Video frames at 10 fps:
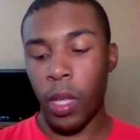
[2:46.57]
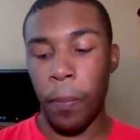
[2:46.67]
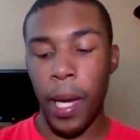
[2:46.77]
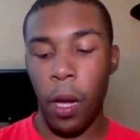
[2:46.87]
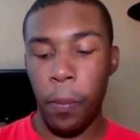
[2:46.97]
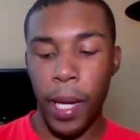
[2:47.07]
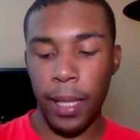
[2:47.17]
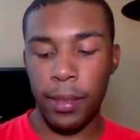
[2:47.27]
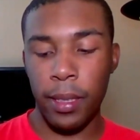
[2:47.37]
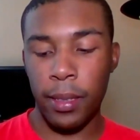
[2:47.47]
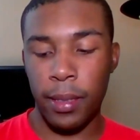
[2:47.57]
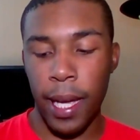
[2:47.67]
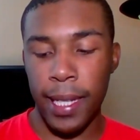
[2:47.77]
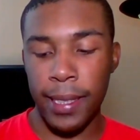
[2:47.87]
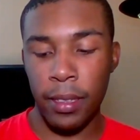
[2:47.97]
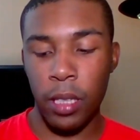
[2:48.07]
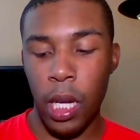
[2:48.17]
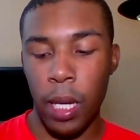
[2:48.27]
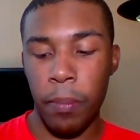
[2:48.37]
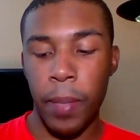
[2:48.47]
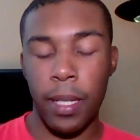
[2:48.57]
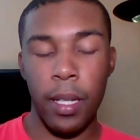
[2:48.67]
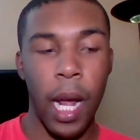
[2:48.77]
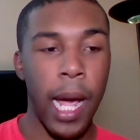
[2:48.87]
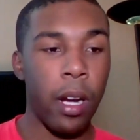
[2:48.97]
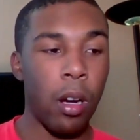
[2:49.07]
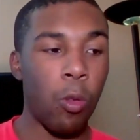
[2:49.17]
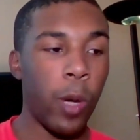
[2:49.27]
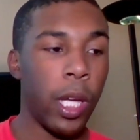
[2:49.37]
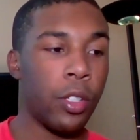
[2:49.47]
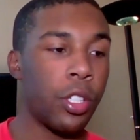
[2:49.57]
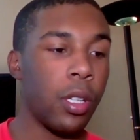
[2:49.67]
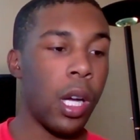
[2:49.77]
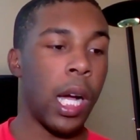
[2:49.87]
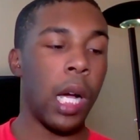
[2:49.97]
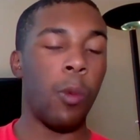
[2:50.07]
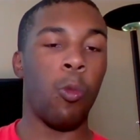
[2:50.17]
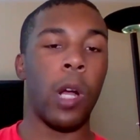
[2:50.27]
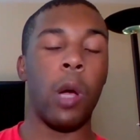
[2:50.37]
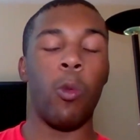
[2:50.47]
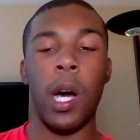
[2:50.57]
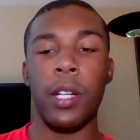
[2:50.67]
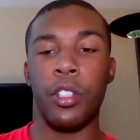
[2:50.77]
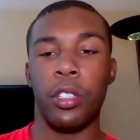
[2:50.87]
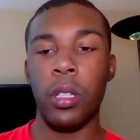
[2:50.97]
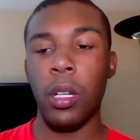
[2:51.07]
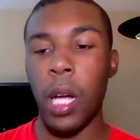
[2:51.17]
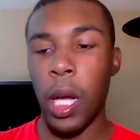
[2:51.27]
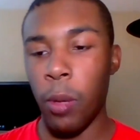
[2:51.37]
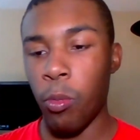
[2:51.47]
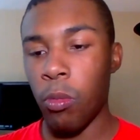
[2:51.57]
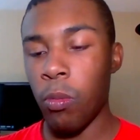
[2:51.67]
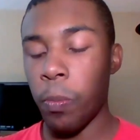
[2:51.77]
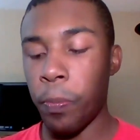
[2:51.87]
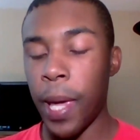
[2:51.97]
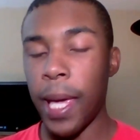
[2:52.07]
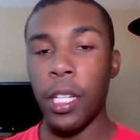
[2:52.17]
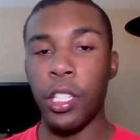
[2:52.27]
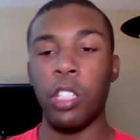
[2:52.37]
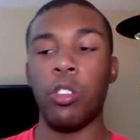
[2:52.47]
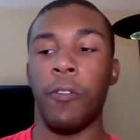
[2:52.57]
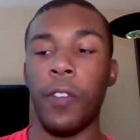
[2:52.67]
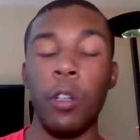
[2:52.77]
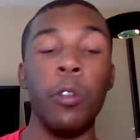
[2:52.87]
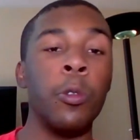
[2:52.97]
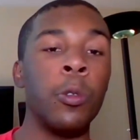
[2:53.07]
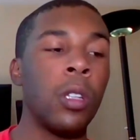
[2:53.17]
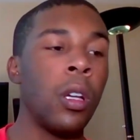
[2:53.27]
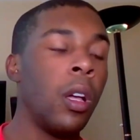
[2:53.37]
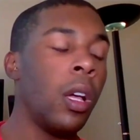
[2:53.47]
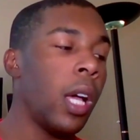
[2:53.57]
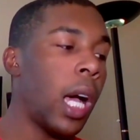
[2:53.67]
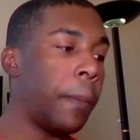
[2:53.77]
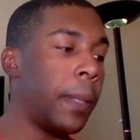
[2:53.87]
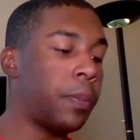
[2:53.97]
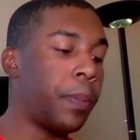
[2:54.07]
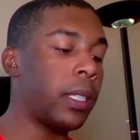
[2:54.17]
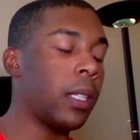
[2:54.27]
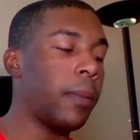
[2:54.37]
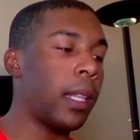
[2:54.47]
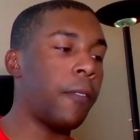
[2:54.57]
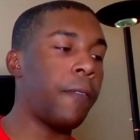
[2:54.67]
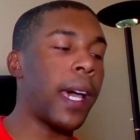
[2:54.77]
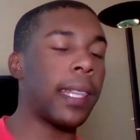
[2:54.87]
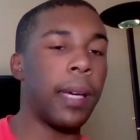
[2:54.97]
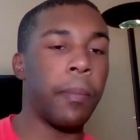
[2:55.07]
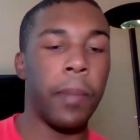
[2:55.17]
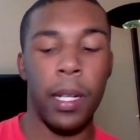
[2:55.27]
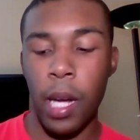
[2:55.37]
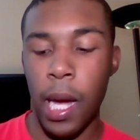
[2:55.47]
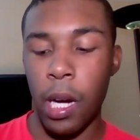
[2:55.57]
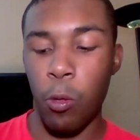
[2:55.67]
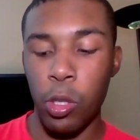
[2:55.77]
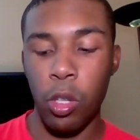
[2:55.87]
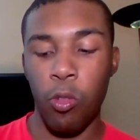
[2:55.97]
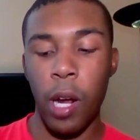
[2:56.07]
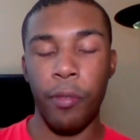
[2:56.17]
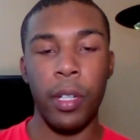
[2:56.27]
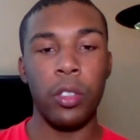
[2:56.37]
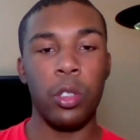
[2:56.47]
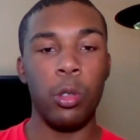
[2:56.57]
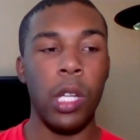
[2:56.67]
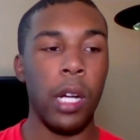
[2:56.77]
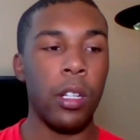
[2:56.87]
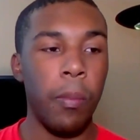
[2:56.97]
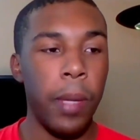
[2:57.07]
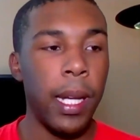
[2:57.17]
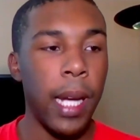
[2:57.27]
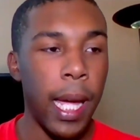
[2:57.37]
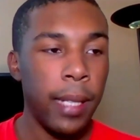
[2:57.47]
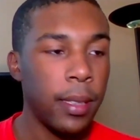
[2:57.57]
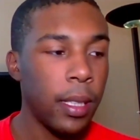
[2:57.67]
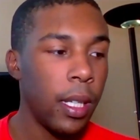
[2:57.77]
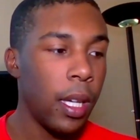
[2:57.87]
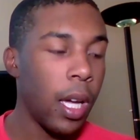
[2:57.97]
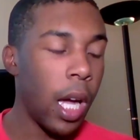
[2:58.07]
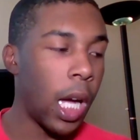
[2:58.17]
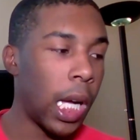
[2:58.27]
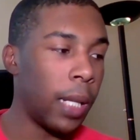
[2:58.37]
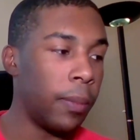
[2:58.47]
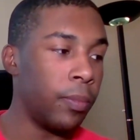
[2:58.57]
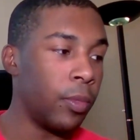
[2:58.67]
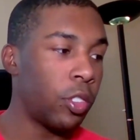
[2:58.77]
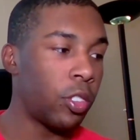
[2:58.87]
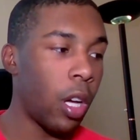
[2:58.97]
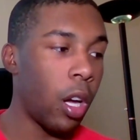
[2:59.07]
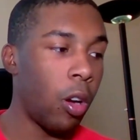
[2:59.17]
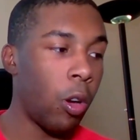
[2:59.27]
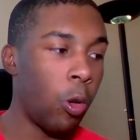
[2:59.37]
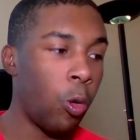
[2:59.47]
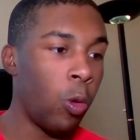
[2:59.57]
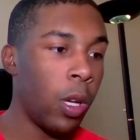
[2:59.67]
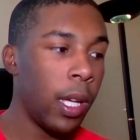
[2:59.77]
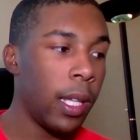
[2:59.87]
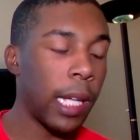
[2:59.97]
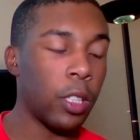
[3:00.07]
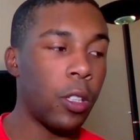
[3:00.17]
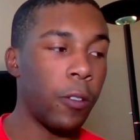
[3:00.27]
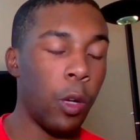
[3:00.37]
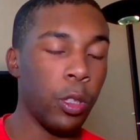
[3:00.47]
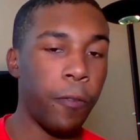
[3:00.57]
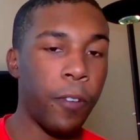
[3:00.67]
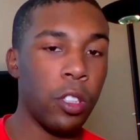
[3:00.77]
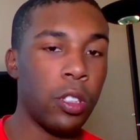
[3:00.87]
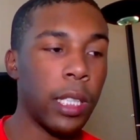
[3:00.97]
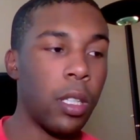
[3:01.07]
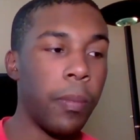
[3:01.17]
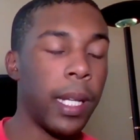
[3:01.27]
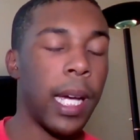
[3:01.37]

mailbox says McNider, which when I watched Pagey's reviews, he speaks of the fact that McNider was a reference to Dr. Midnight. So that was the first Dr.